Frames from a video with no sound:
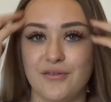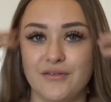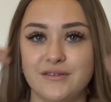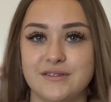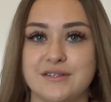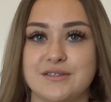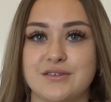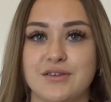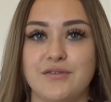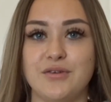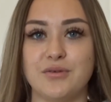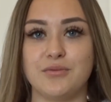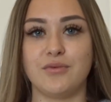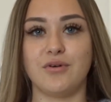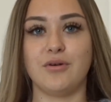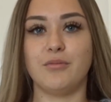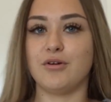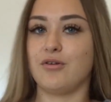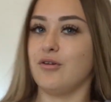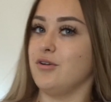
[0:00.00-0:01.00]
obviously it's gonna feel,
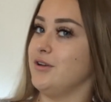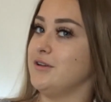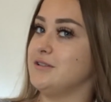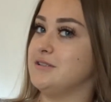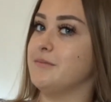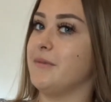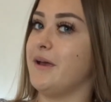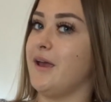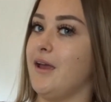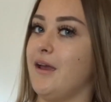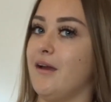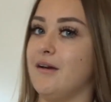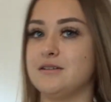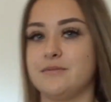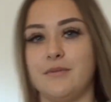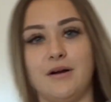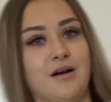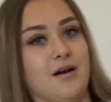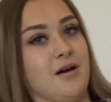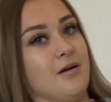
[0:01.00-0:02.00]
oh my god, you can see my hair
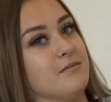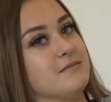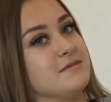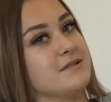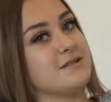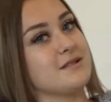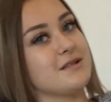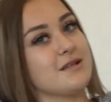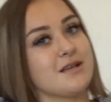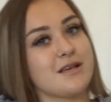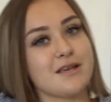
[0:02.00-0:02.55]
under my arms.